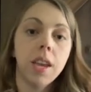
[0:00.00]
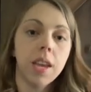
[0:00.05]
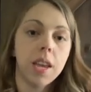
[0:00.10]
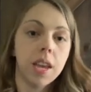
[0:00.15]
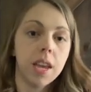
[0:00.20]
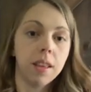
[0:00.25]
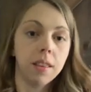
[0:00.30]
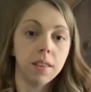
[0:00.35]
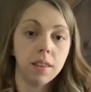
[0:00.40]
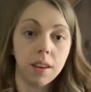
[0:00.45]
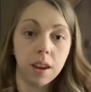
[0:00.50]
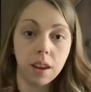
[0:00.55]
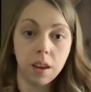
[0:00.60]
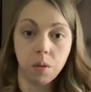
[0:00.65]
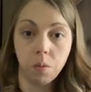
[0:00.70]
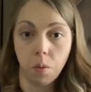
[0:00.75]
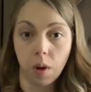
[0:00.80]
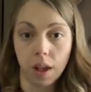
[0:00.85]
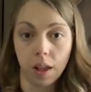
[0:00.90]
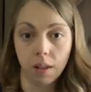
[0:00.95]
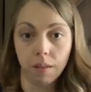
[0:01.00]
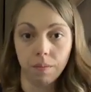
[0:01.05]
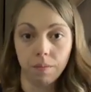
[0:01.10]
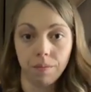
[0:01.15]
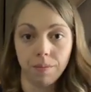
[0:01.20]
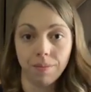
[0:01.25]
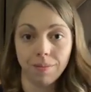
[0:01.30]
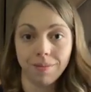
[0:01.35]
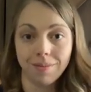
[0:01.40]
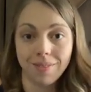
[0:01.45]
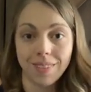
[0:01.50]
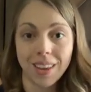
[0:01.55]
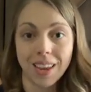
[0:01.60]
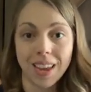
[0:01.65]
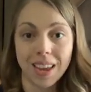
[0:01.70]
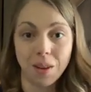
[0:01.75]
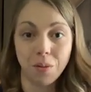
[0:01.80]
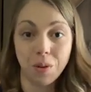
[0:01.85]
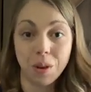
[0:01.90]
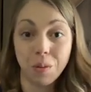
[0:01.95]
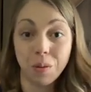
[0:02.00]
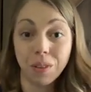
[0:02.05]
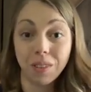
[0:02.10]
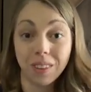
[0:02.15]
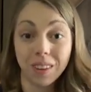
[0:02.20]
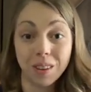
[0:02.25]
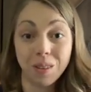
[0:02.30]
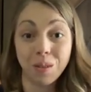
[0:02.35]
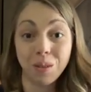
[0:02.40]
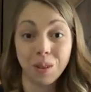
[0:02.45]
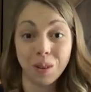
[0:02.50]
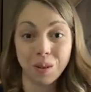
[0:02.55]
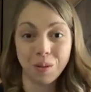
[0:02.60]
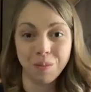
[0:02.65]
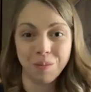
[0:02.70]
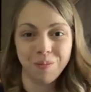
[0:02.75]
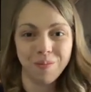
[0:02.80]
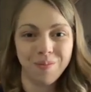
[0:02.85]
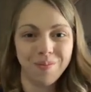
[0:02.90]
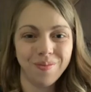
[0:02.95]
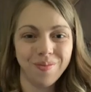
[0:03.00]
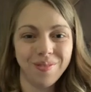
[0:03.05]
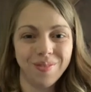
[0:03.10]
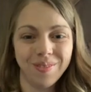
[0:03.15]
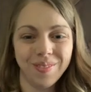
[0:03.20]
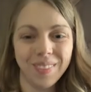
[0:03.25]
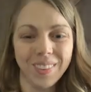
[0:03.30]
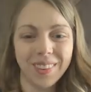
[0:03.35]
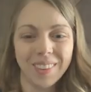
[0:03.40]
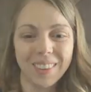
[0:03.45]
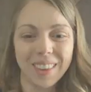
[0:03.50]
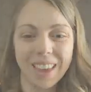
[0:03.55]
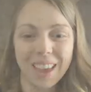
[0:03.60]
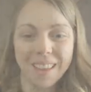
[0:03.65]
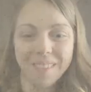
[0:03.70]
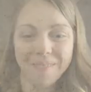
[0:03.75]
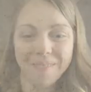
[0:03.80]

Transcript: and staying well, and we will see you soon. See ya.